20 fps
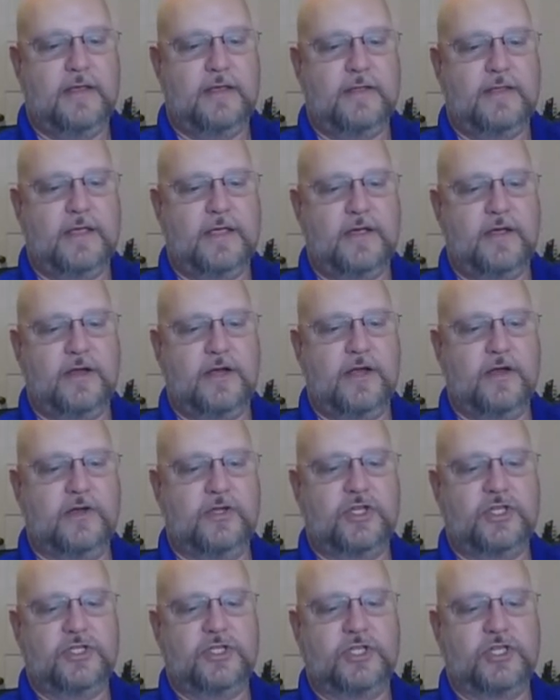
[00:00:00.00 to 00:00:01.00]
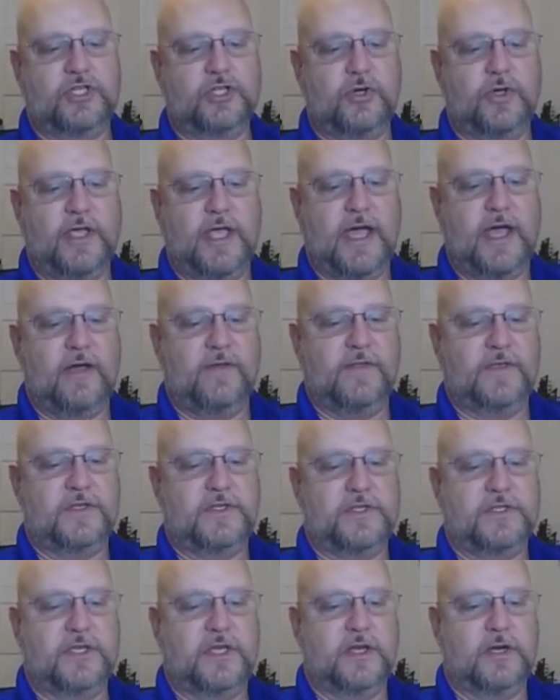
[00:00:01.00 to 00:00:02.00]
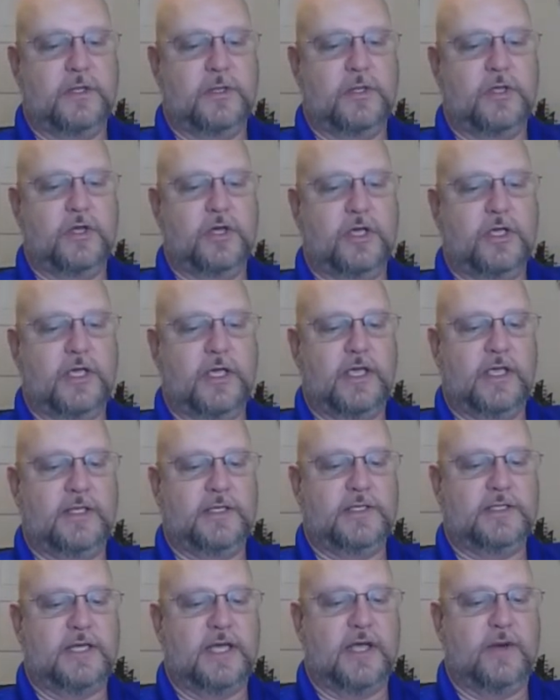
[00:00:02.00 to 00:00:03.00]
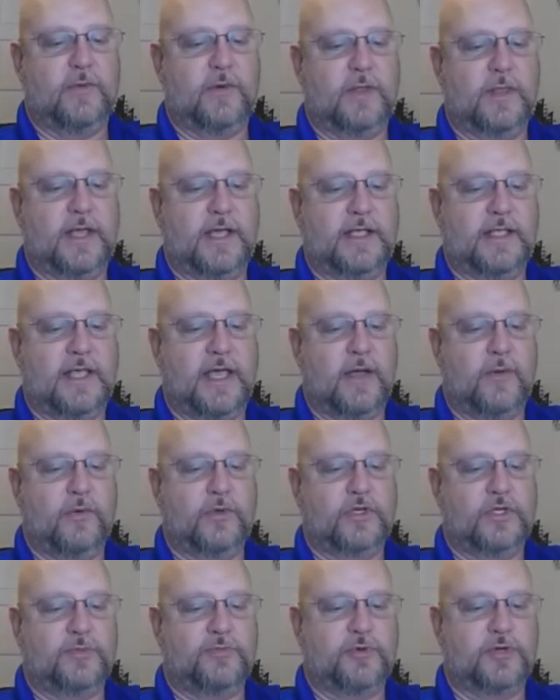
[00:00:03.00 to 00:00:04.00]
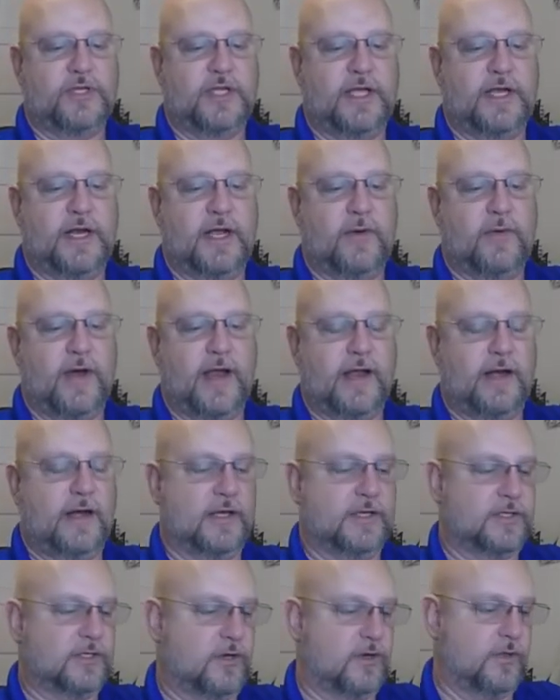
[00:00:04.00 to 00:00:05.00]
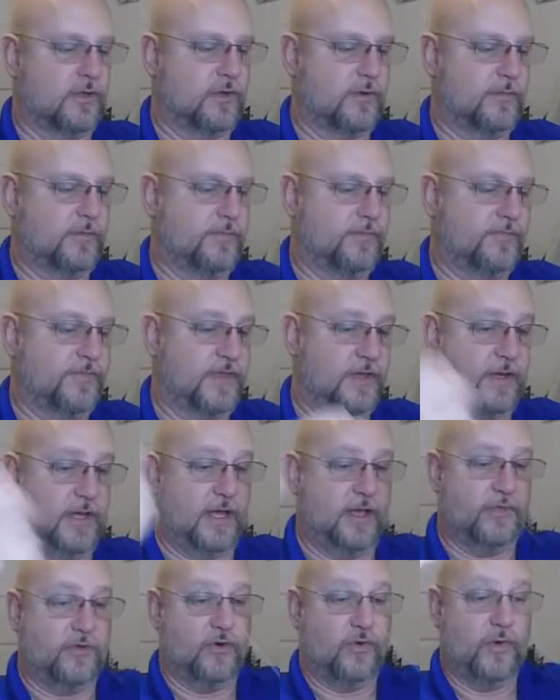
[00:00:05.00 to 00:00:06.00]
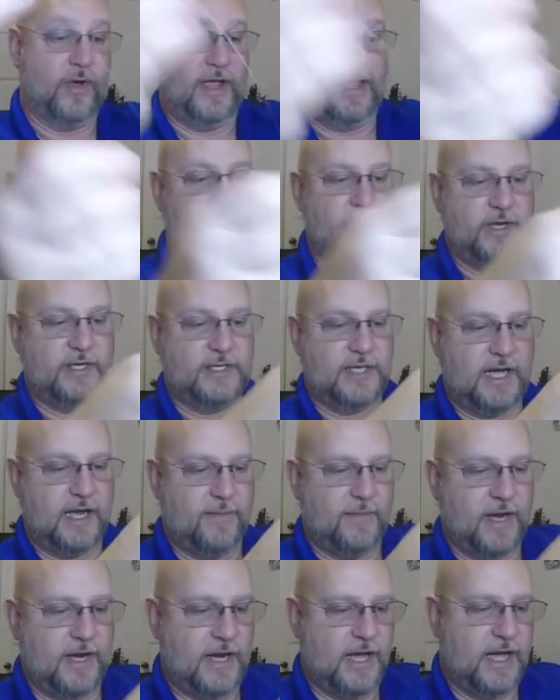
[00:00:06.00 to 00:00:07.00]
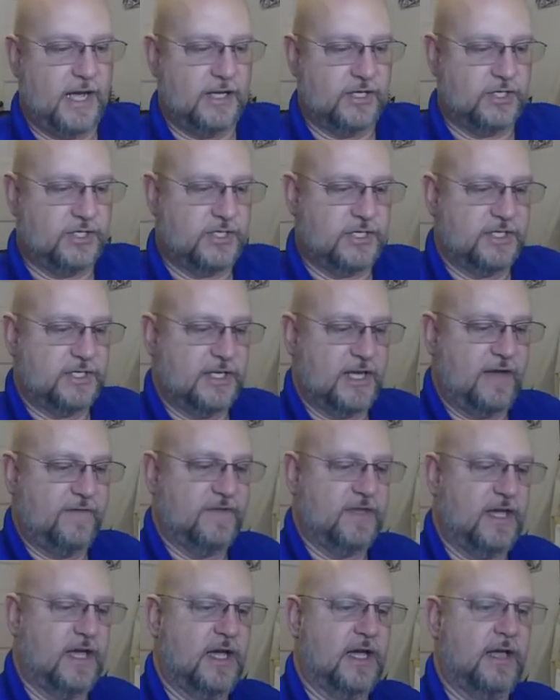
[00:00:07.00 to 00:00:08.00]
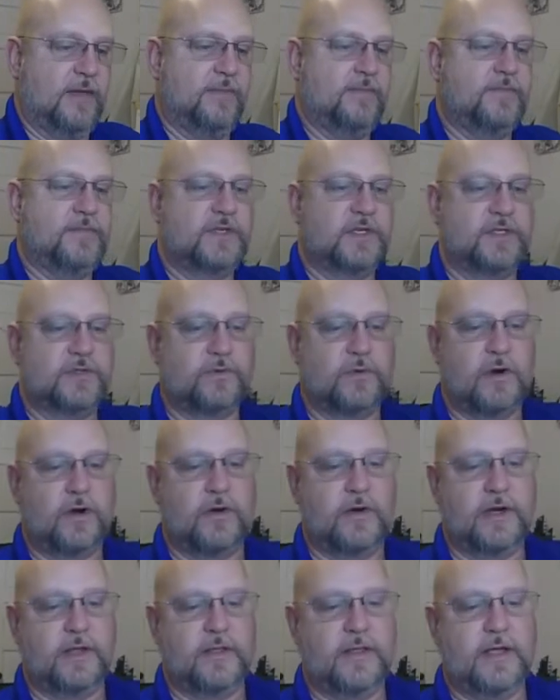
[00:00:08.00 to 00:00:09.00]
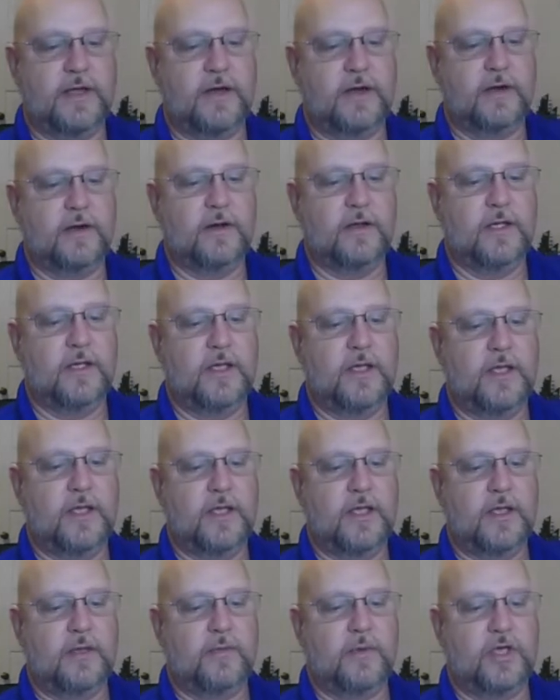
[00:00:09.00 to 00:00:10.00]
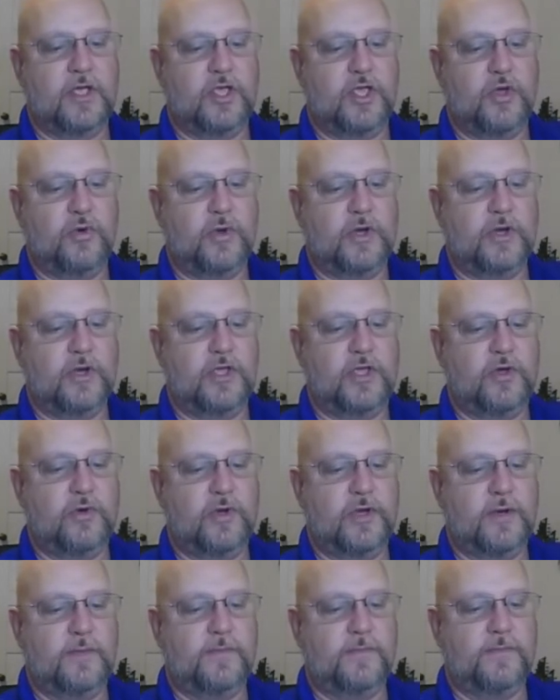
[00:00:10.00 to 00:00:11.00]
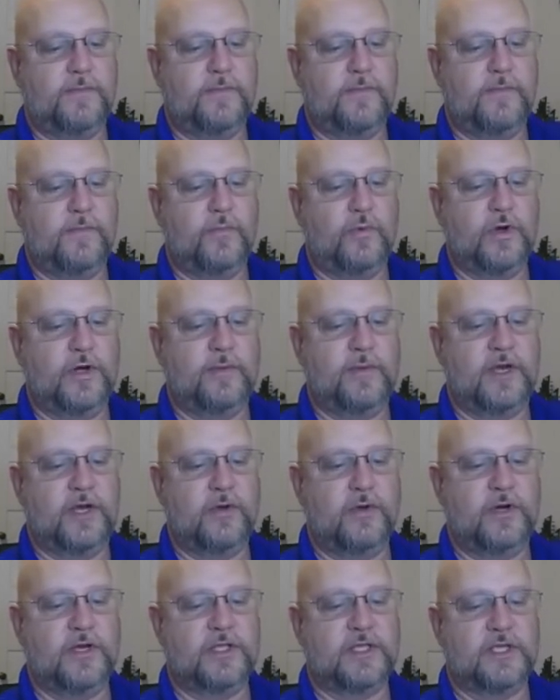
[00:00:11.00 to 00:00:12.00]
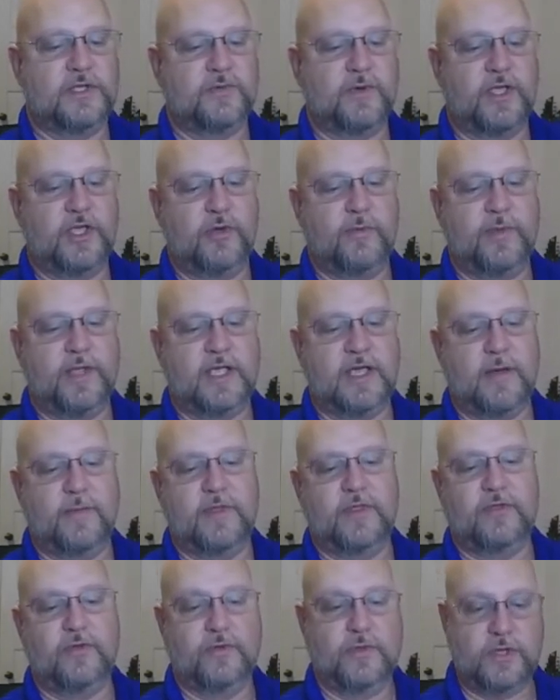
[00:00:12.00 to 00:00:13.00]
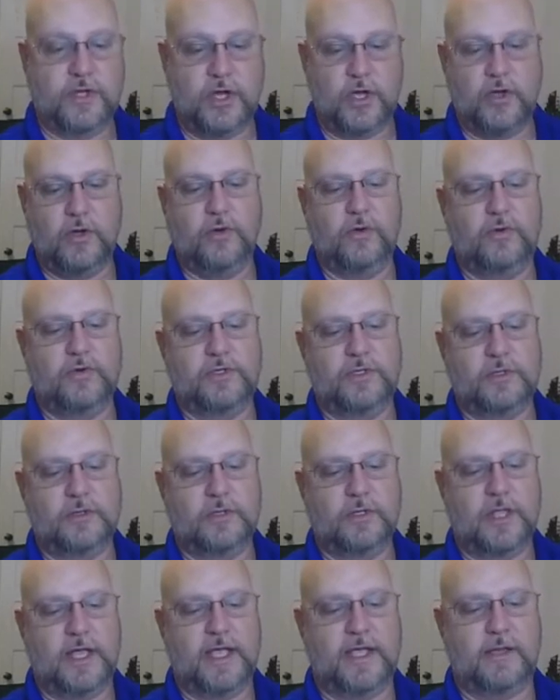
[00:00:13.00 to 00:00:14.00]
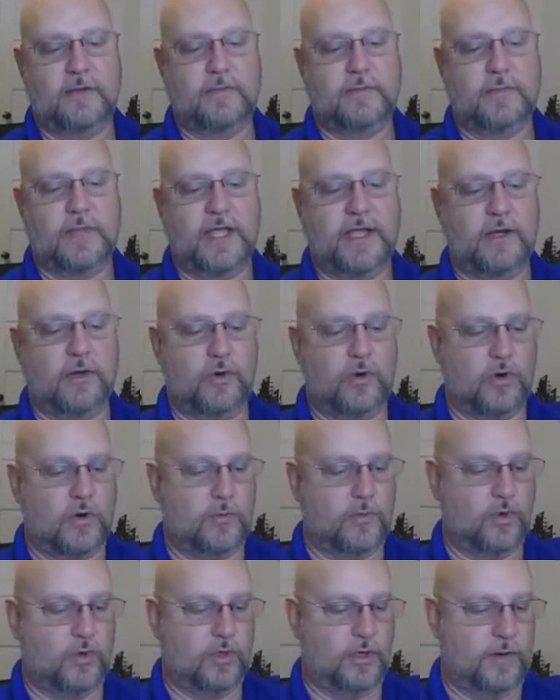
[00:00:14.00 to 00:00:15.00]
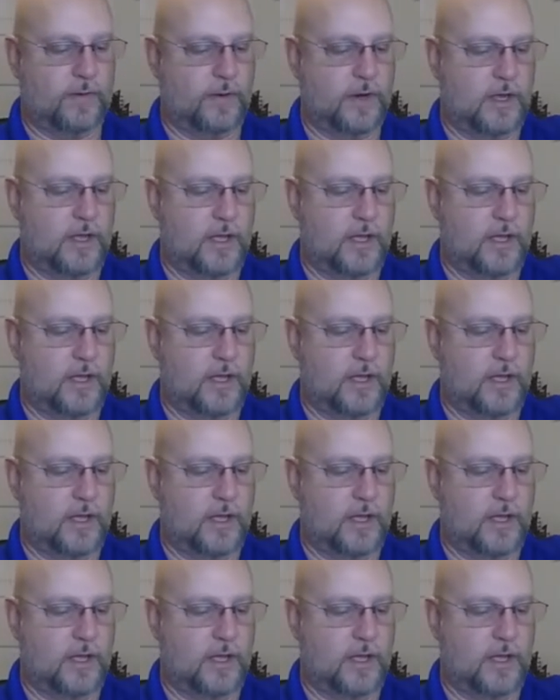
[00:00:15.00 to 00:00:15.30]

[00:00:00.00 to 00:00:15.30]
thing on here just to show you how this is going to look inside one like that. We'll just pretend I ran this all the other way and retied my knot just to save time, since we're already there. But you wouldn't be doing it this way. You'd be coming through the nose like normal, and